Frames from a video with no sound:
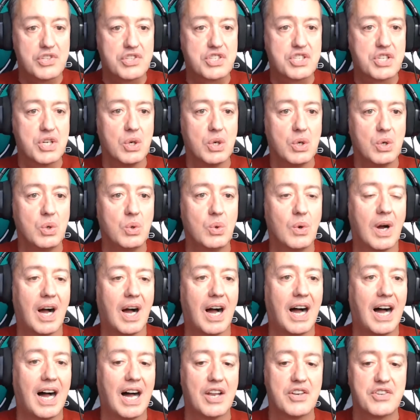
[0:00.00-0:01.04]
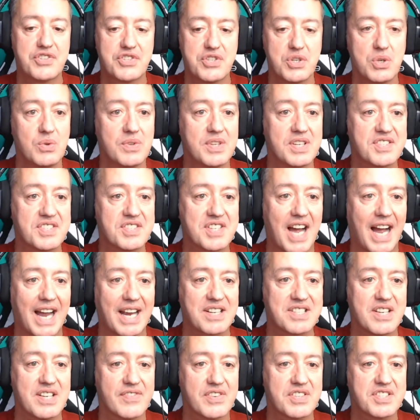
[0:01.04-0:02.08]
to do this
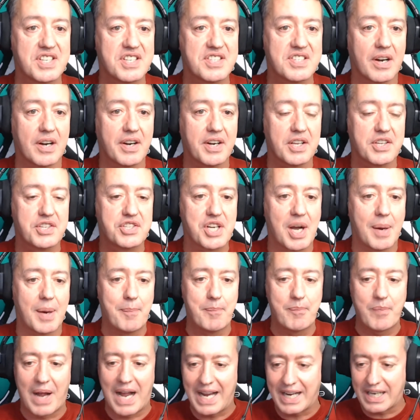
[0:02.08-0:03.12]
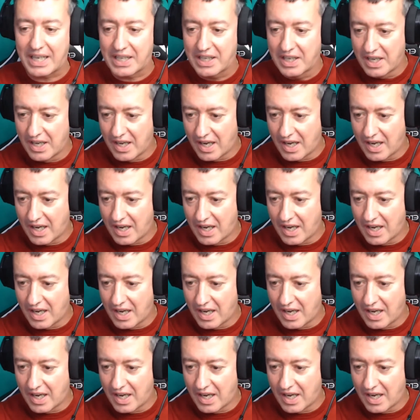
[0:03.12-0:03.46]
activity. So I'm going to jump back.